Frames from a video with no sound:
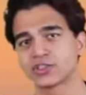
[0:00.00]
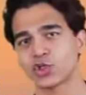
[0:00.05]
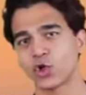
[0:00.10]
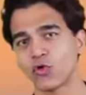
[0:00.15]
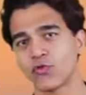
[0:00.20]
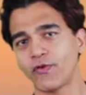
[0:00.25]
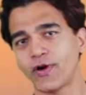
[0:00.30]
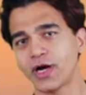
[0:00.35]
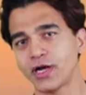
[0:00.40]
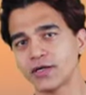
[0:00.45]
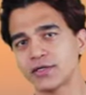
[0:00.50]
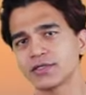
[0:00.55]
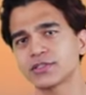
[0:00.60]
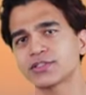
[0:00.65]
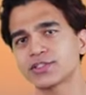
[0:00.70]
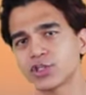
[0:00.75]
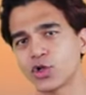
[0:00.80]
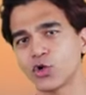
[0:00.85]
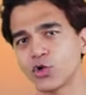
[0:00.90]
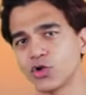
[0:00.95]
So far,
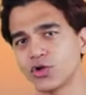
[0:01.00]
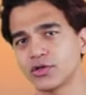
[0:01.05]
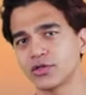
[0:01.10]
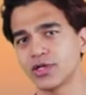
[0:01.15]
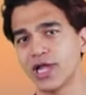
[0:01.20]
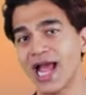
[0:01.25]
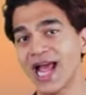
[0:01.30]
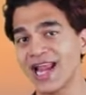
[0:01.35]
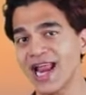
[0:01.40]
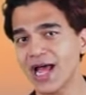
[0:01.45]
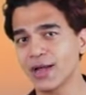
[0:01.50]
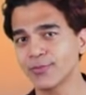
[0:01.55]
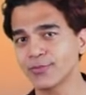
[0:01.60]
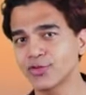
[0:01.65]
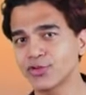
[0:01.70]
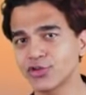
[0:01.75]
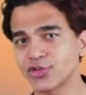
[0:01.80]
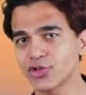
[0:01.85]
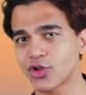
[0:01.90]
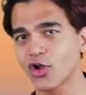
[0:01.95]
so good, and I'm
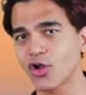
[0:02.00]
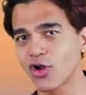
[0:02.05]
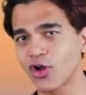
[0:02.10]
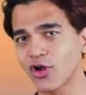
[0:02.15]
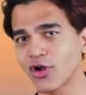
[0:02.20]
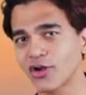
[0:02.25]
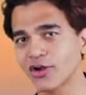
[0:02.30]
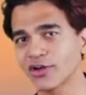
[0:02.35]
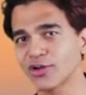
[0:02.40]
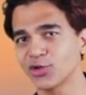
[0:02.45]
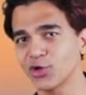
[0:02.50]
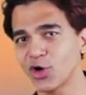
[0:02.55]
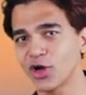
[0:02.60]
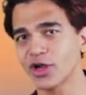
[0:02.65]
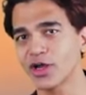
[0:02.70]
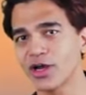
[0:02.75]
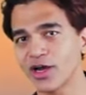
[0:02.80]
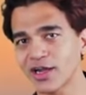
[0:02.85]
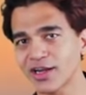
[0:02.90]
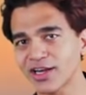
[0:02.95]
sure you
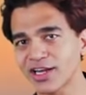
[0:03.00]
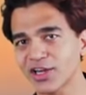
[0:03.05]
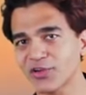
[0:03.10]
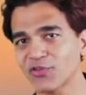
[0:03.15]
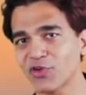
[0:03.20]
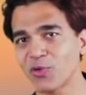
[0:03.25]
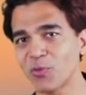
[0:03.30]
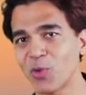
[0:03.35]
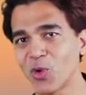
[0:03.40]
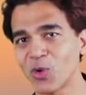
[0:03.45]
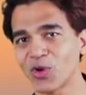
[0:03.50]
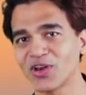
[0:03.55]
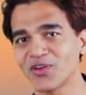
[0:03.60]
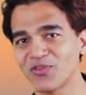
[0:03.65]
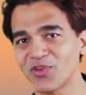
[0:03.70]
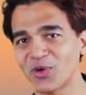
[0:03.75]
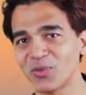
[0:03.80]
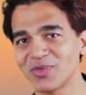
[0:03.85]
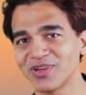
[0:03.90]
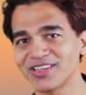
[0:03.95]
are hungry for more
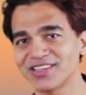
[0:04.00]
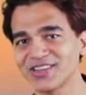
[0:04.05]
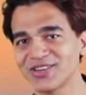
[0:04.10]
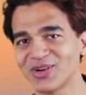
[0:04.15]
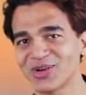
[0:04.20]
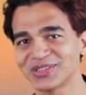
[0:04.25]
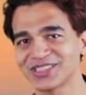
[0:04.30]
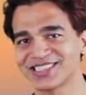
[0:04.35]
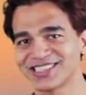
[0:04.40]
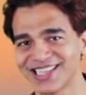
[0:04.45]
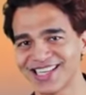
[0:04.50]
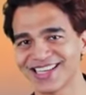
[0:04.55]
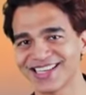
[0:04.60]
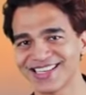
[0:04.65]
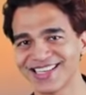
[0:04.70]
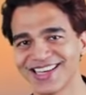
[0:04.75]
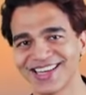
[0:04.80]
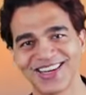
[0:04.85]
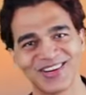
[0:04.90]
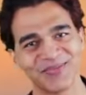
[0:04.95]
information on
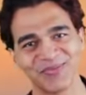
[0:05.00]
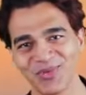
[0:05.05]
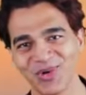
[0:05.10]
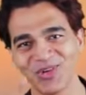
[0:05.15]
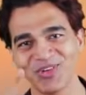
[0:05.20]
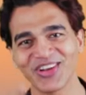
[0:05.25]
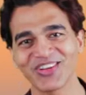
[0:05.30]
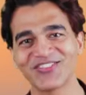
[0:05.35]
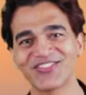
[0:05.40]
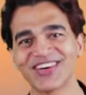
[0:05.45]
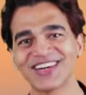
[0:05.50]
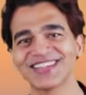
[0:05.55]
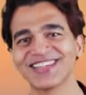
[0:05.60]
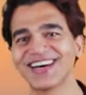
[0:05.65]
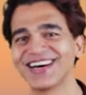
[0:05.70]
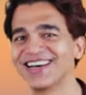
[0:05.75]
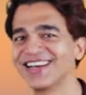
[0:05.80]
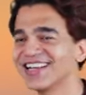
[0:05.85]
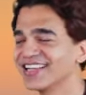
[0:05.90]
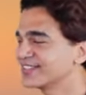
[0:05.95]
zinc. Moving
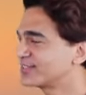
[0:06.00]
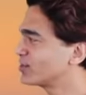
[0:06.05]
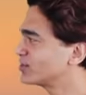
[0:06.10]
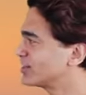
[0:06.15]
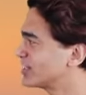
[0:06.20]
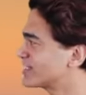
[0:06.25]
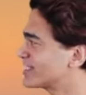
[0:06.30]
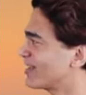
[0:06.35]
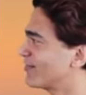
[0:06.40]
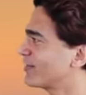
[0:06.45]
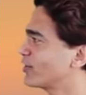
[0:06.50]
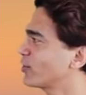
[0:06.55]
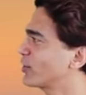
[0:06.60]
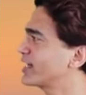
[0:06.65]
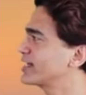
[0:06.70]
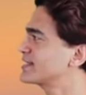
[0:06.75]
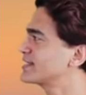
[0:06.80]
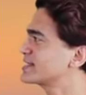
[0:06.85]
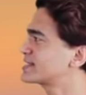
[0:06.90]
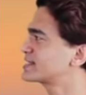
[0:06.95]
further, so just have a
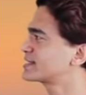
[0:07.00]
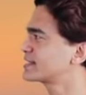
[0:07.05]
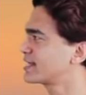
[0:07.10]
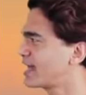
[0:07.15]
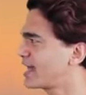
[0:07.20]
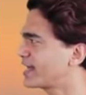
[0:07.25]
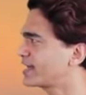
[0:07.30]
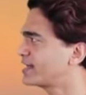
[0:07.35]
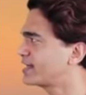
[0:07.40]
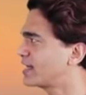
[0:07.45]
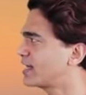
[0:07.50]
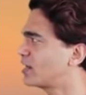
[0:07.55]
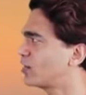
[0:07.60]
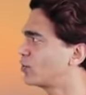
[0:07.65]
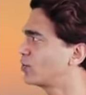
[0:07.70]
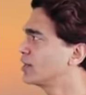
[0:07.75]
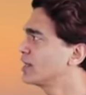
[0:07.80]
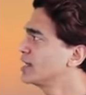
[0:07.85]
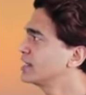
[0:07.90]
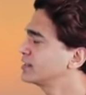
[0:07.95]
look at this slide
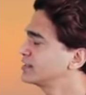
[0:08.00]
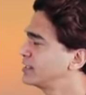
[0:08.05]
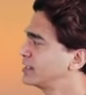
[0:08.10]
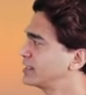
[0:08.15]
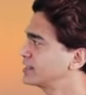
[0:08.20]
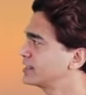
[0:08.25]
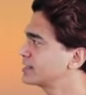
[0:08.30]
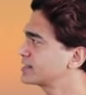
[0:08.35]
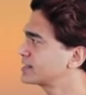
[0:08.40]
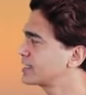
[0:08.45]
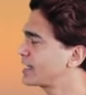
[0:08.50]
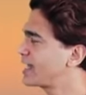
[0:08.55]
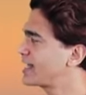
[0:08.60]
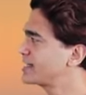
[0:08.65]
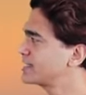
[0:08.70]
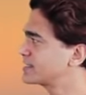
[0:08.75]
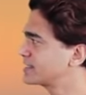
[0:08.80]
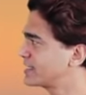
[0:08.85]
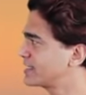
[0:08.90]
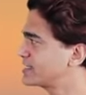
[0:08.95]
now. This
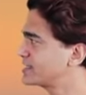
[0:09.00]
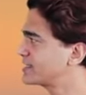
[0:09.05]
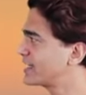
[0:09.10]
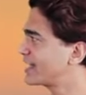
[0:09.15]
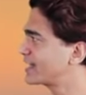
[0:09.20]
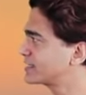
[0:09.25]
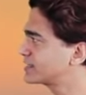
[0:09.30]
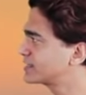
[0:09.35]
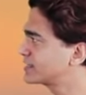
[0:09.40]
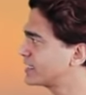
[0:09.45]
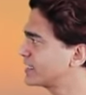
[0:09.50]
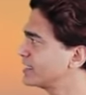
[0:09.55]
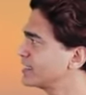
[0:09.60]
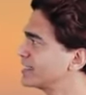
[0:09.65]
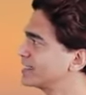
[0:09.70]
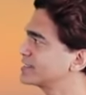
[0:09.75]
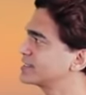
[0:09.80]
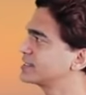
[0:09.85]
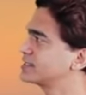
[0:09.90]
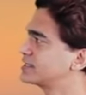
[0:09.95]
slide says that
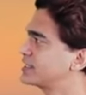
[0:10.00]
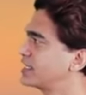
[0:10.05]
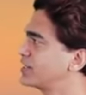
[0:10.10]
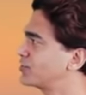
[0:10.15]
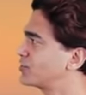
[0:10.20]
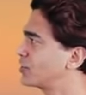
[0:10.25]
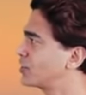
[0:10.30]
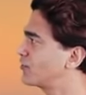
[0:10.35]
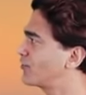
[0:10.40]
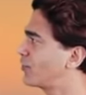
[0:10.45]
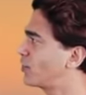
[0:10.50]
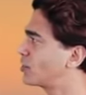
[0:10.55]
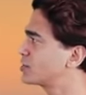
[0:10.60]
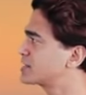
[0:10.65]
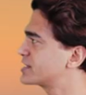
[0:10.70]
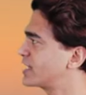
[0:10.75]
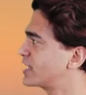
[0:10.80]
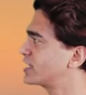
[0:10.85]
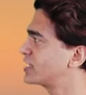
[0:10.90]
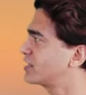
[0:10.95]
zinc is essential
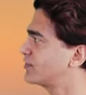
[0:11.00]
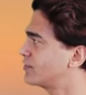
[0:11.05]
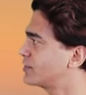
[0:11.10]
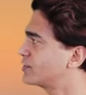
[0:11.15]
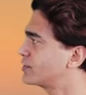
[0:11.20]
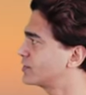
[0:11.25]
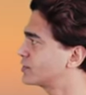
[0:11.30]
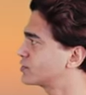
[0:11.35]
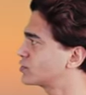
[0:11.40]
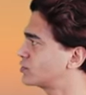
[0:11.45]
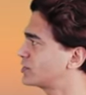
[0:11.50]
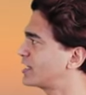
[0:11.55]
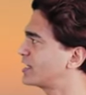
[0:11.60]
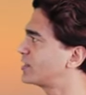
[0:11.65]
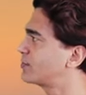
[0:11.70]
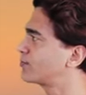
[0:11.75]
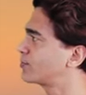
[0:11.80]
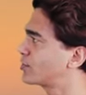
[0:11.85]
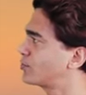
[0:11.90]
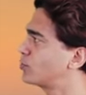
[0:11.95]
for cell division so
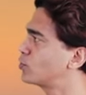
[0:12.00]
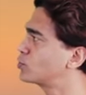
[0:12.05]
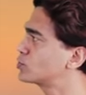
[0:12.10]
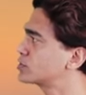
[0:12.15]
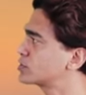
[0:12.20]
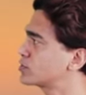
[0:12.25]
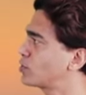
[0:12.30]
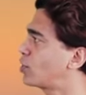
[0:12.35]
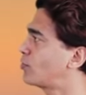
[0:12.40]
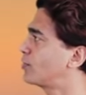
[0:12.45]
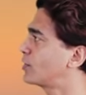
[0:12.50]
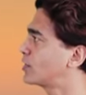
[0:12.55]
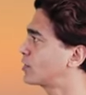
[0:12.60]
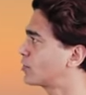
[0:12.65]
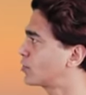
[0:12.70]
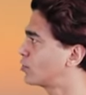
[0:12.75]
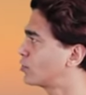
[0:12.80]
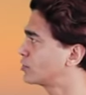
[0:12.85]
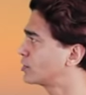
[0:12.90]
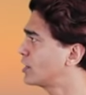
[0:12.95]
that it promotes normal
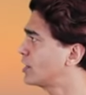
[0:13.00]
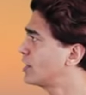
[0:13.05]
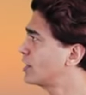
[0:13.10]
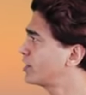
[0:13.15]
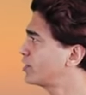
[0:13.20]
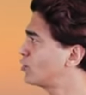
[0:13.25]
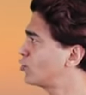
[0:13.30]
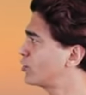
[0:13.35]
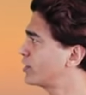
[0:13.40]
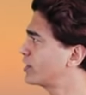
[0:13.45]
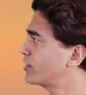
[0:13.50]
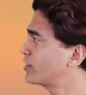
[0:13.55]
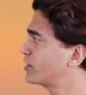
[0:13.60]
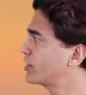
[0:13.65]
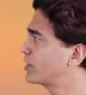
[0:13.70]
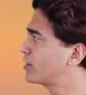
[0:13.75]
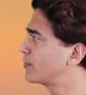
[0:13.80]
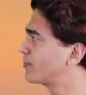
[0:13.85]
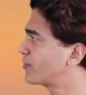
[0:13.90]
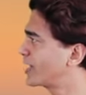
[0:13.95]
growth
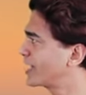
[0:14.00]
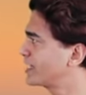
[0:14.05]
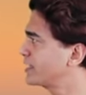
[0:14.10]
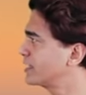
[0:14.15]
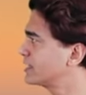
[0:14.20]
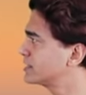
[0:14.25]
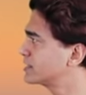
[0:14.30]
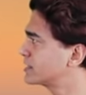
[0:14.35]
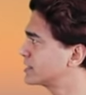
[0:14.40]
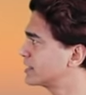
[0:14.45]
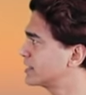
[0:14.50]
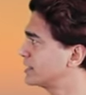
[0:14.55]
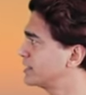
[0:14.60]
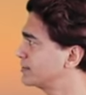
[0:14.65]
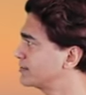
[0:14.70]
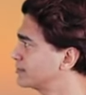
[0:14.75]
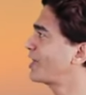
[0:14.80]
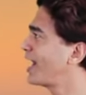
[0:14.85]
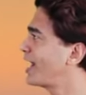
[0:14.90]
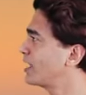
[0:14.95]
during
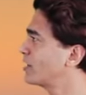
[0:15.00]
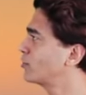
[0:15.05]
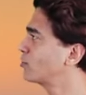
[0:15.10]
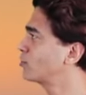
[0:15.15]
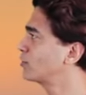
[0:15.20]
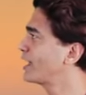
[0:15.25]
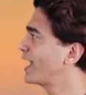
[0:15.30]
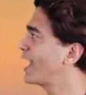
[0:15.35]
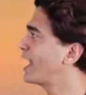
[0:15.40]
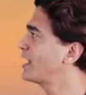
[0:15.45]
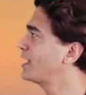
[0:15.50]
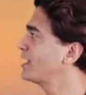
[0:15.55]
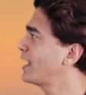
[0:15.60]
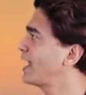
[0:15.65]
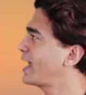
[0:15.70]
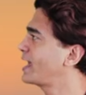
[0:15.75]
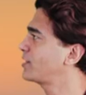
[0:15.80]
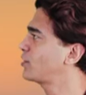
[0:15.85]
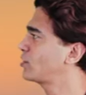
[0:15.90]
pregnancy, childhood, and